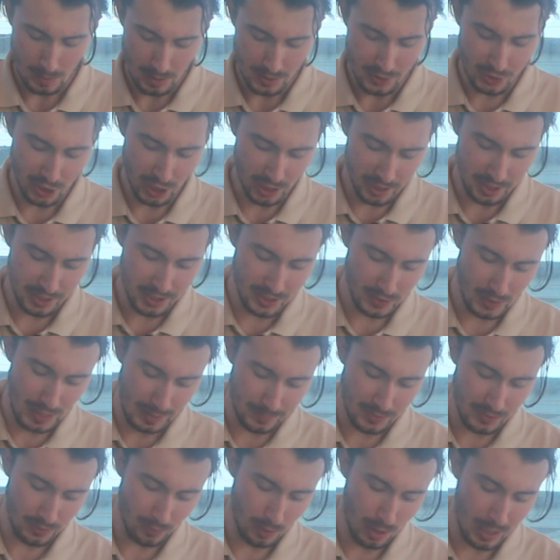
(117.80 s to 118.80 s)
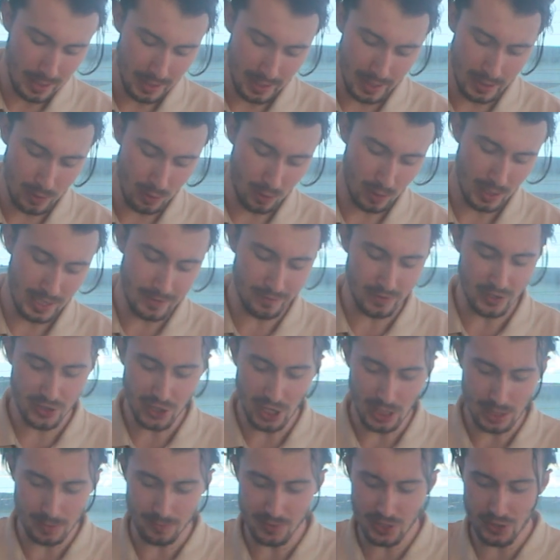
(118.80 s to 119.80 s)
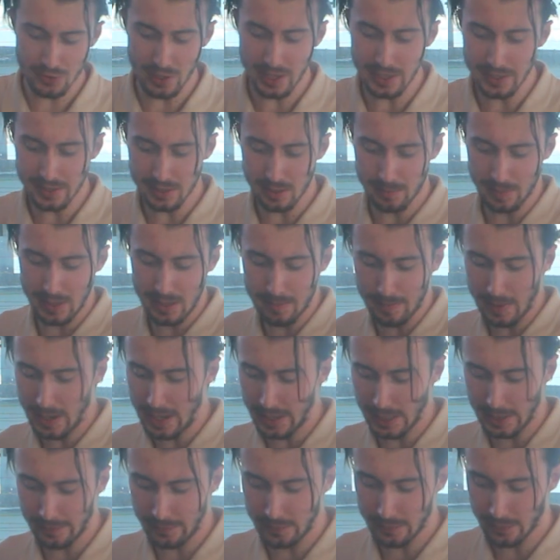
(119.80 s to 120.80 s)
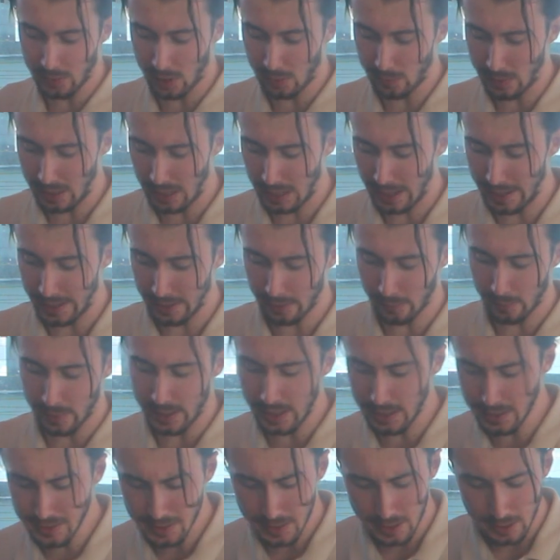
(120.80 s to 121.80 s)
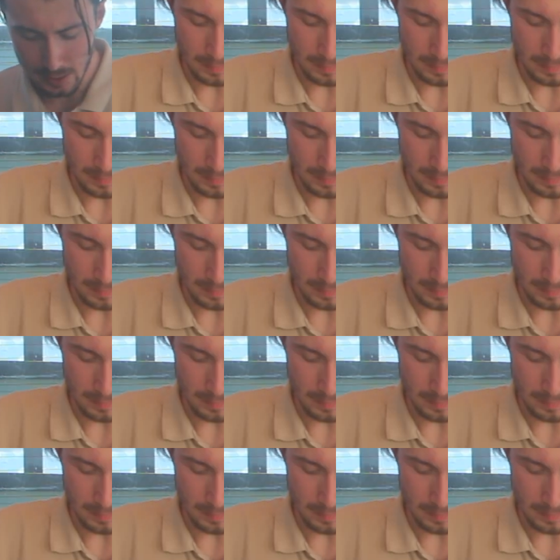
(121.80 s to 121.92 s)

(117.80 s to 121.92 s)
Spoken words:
Chuck your scraps right in, or even chuck them straight into the bin bag if you've got one laying around.